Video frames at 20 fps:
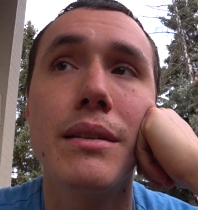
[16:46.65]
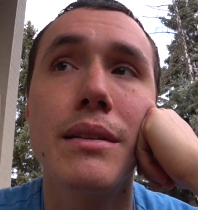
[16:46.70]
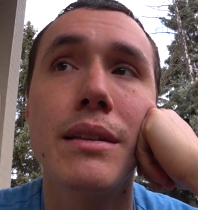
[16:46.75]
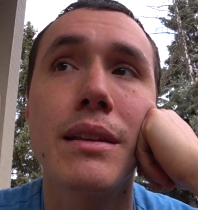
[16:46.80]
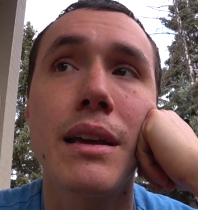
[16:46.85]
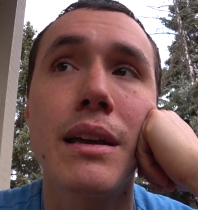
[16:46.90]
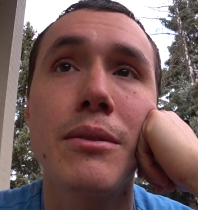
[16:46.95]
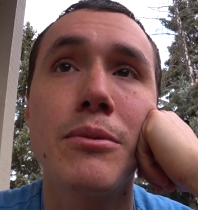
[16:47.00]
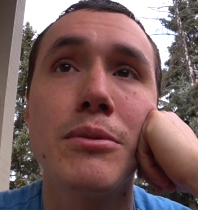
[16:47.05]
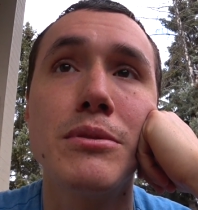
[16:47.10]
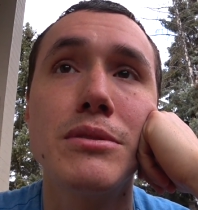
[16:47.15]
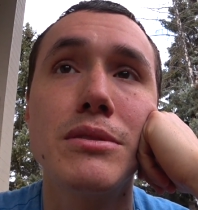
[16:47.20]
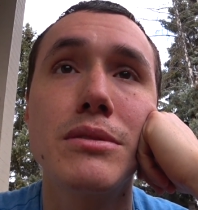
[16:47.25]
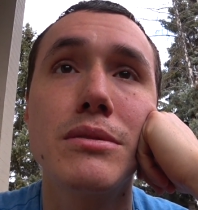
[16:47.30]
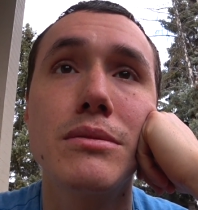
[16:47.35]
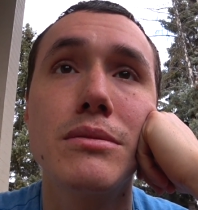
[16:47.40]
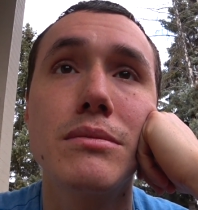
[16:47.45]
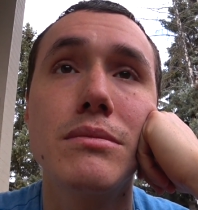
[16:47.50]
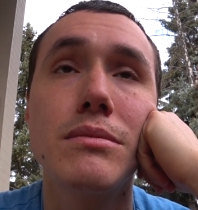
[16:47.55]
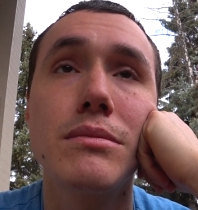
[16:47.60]
that was
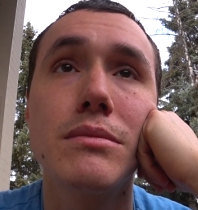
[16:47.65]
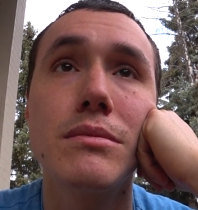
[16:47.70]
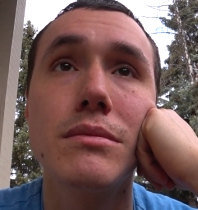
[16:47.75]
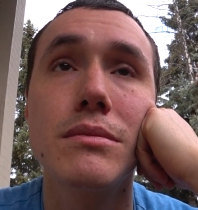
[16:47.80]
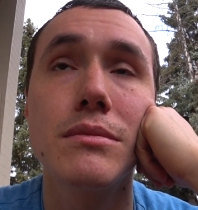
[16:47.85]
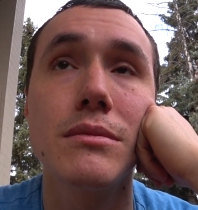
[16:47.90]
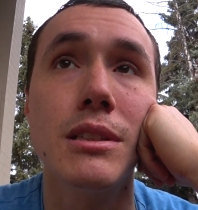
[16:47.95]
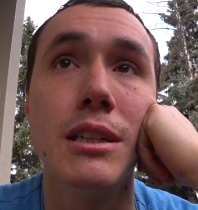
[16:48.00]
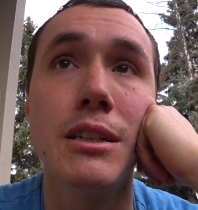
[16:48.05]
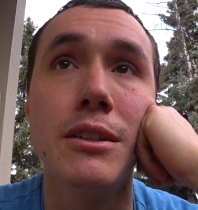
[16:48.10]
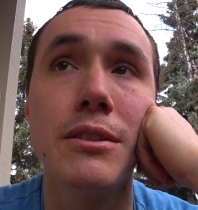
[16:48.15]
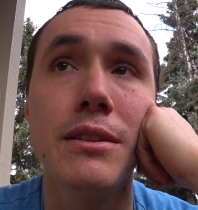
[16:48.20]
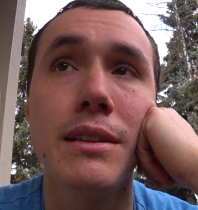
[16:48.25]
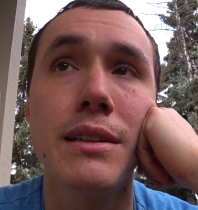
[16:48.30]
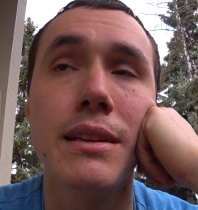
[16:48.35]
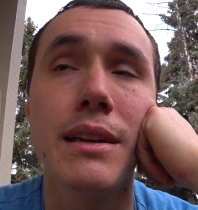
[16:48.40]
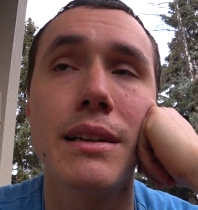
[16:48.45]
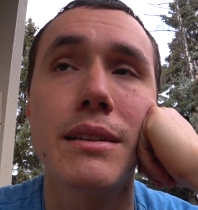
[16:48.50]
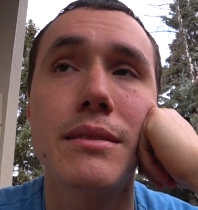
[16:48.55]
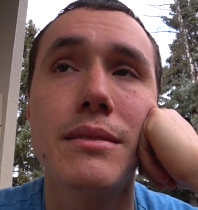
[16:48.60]
literally
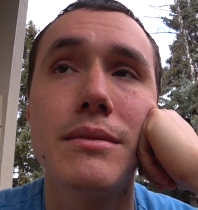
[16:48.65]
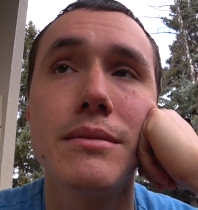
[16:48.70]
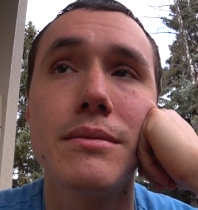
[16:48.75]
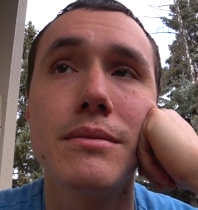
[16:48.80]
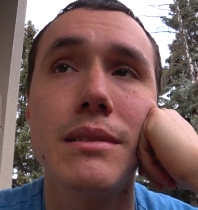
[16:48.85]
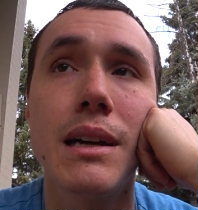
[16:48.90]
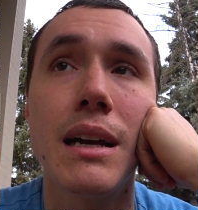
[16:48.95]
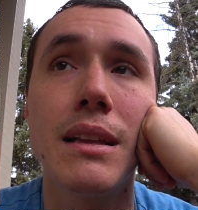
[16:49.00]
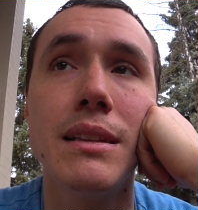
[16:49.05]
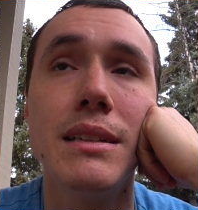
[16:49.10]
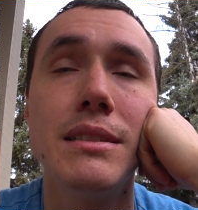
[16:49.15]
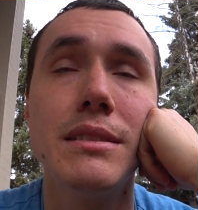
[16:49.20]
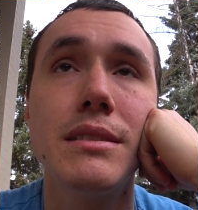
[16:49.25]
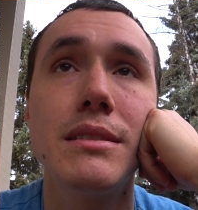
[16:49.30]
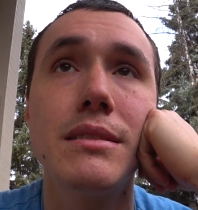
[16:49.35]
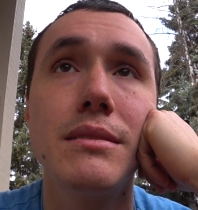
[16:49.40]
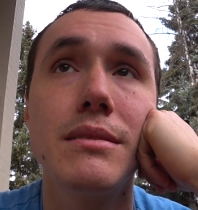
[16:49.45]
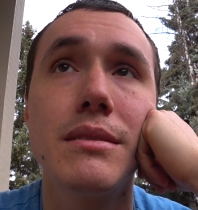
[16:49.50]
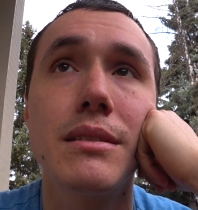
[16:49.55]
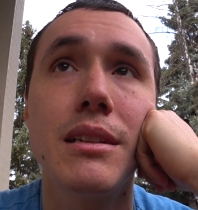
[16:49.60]
like, at
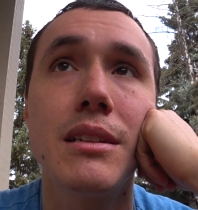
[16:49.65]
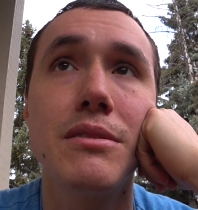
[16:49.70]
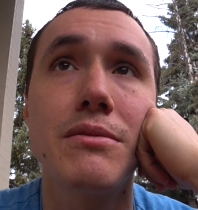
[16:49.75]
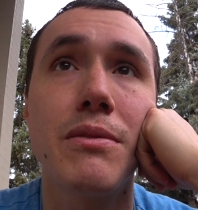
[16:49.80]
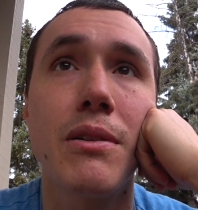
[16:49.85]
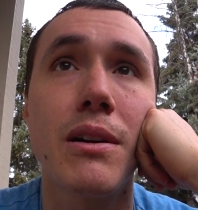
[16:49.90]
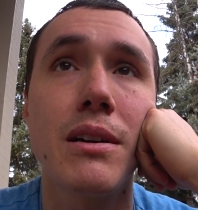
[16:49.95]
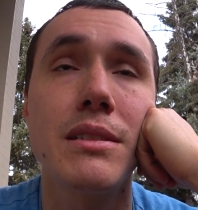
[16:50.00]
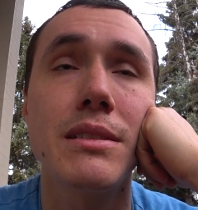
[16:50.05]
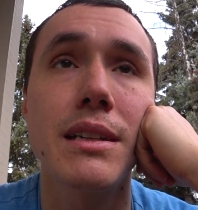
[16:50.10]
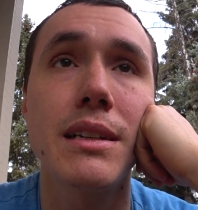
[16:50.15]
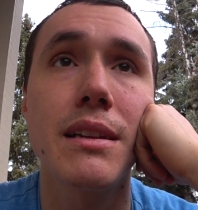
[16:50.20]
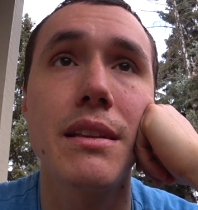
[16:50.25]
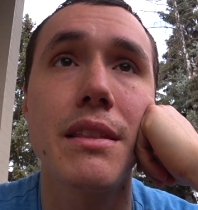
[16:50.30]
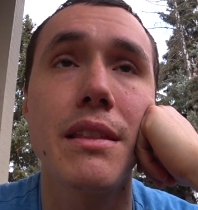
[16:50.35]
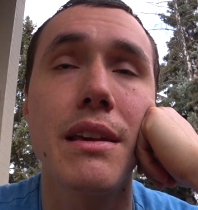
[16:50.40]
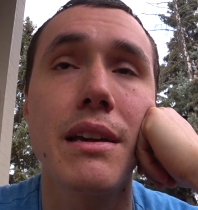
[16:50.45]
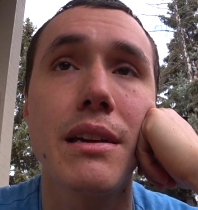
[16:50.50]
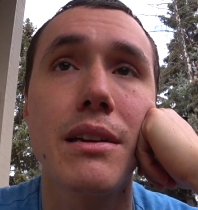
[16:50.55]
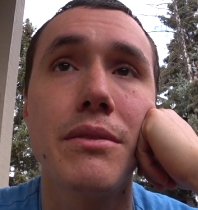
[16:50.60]
least as far as I could
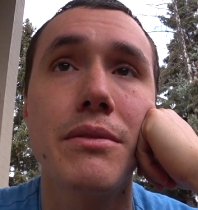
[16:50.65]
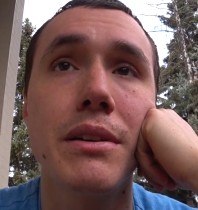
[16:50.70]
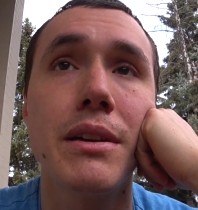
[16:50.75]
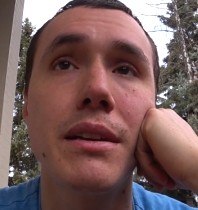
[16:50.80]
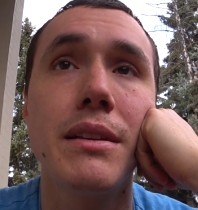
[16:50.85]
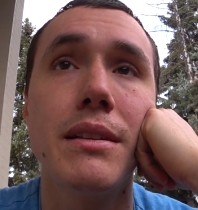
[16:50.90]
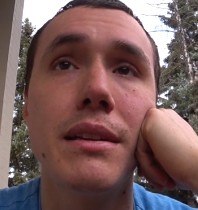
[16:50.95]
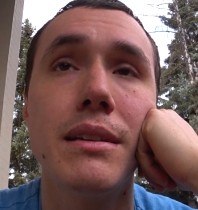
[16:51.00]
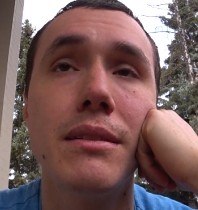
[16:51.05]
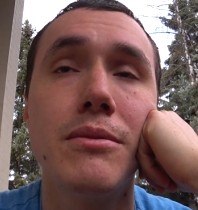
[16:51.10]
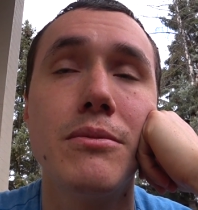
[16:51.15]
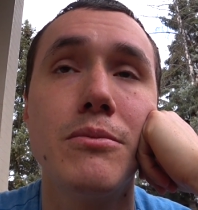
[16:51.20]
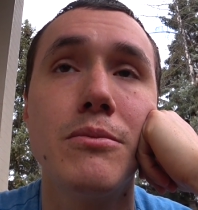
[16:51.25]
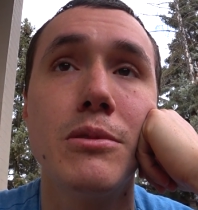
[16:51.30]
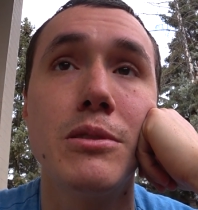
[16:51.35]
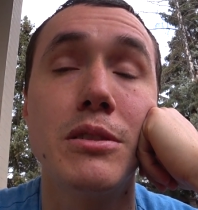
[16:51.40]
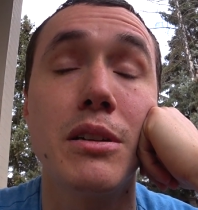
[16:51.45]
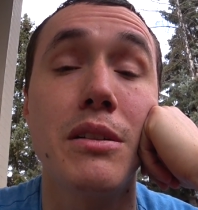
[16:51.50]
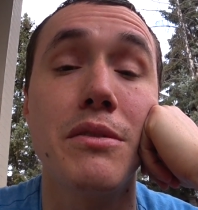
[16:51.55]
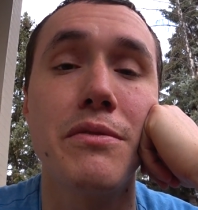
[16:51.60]
think of it,
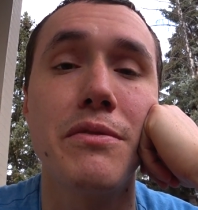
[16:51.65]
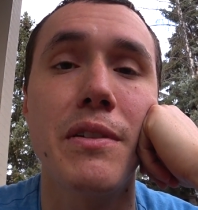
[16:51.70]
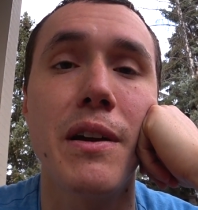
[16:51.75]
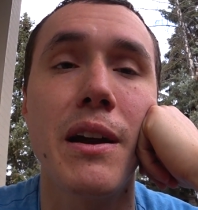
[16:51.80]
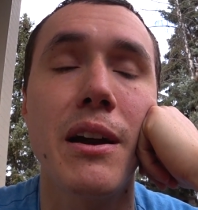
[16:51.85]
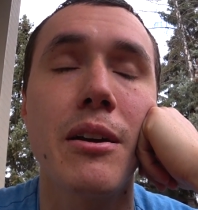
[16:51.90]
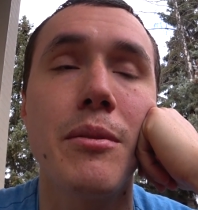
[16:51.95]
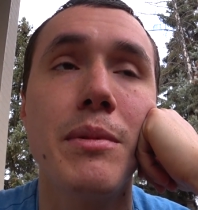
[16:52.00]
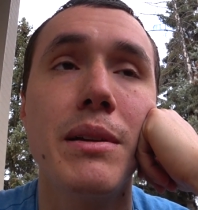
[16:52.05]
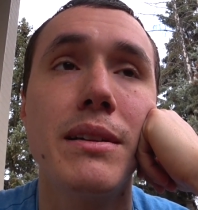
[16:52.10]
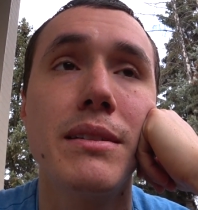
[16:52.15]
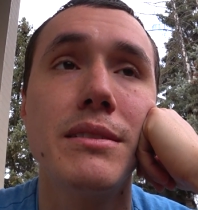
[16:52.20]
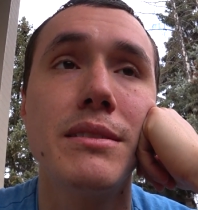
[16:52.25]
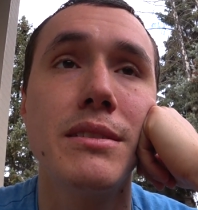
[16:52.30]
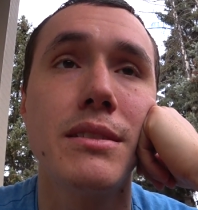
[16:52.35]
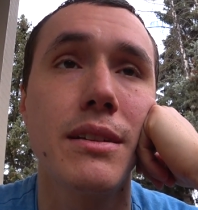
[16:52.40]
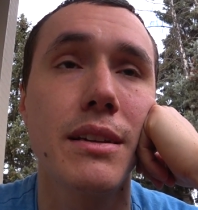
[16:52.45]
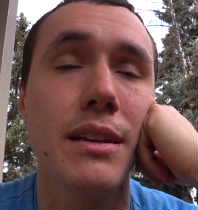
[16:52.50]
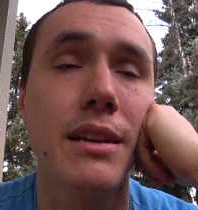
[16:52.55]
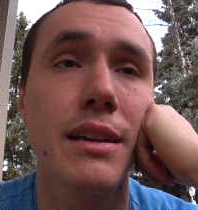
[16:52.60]
was unfair because
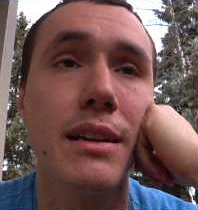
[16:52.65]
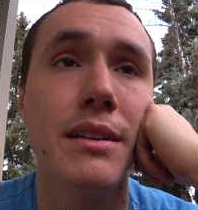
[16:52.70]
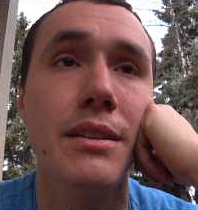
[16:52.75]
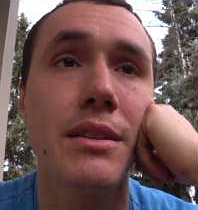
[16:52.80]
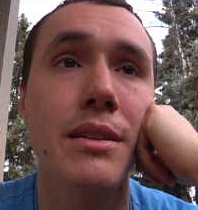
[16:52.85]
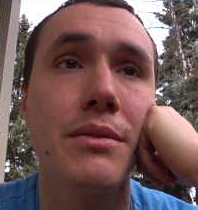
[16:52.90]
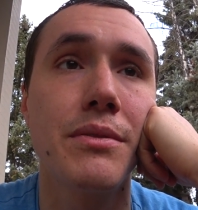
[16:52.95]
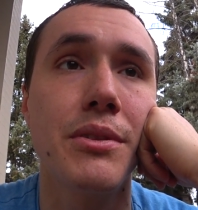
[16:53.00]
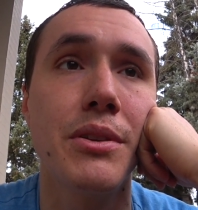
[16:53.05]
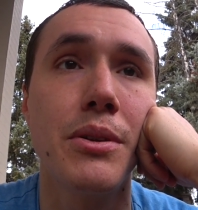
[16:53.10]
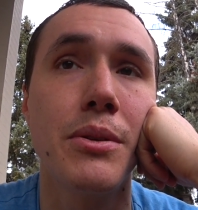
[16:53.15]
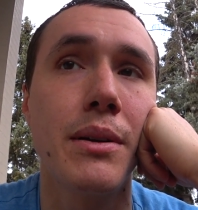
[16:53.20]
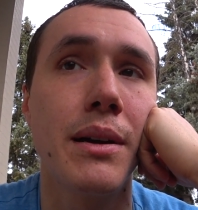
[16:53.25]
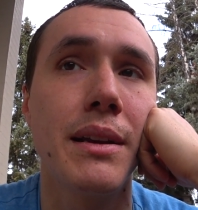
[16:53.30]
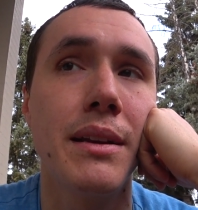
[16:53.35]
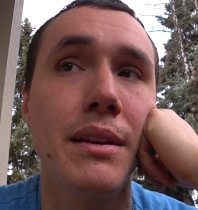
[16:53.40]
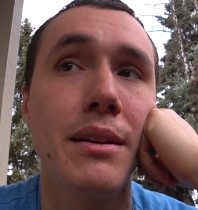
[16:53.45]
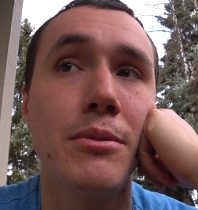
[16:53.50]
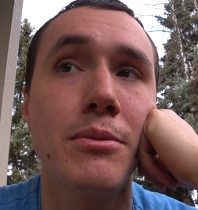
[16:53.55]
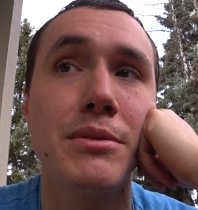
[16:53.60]
you're a kid, you have no
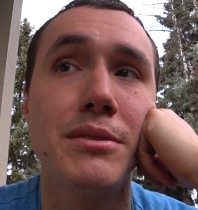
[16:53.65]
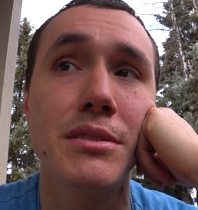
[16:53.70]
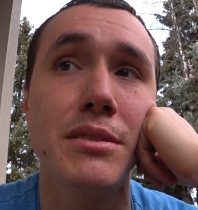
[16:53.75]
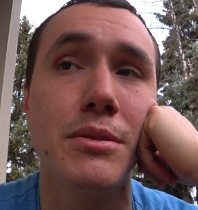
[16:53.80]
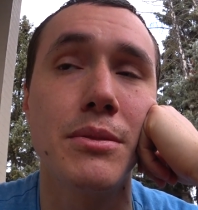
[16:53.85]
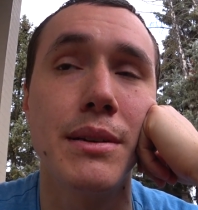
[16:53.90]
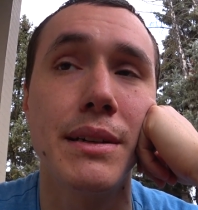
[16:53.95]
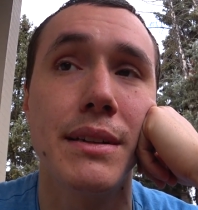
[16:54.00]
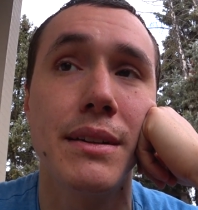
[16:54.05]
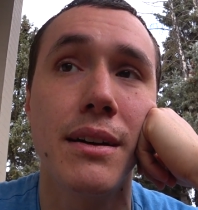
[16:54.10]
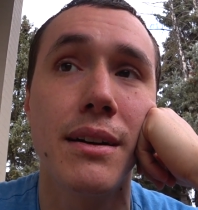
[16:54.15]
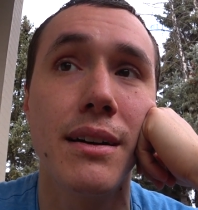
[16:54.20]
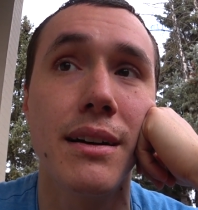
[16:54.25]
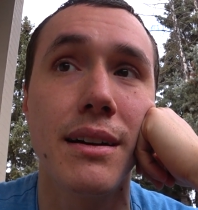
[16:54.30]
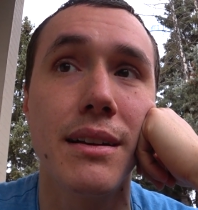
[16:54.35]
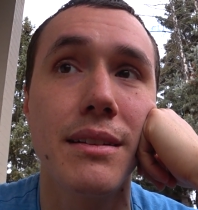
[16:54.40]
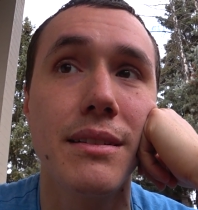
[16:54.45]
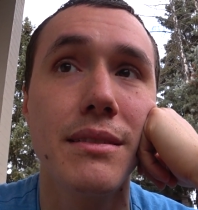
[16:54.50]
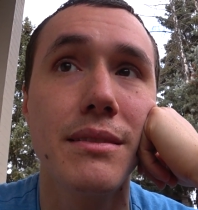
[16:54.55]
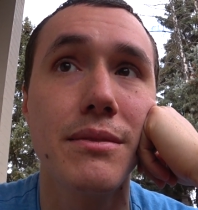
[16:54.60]
idea what's going
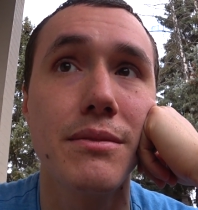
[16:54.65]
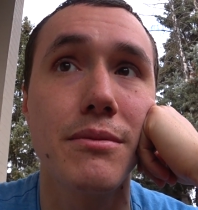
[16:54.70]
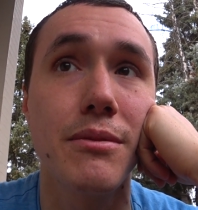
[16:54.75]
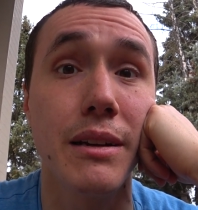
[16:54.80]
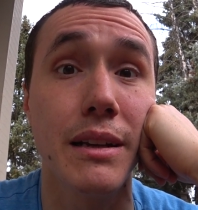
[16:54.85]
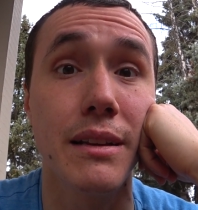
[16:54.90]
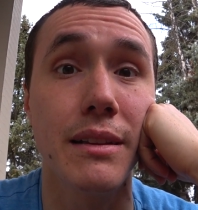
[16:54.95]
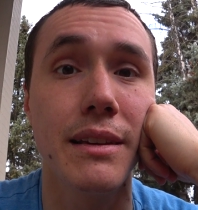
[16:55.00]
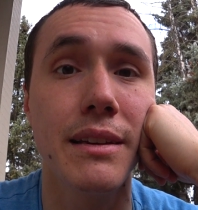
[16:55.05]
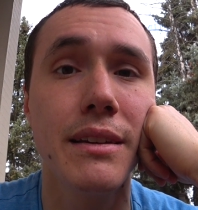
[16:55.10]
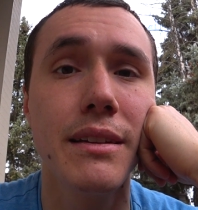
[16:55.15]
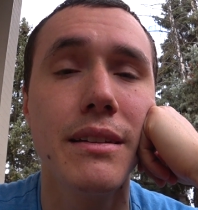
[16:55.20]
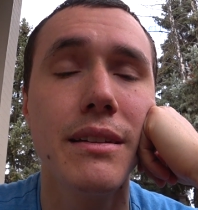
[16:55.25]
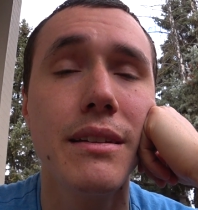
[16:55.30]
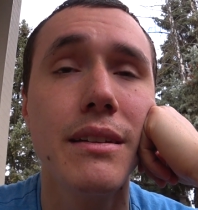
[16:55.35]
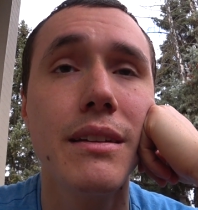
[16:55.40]
on, really.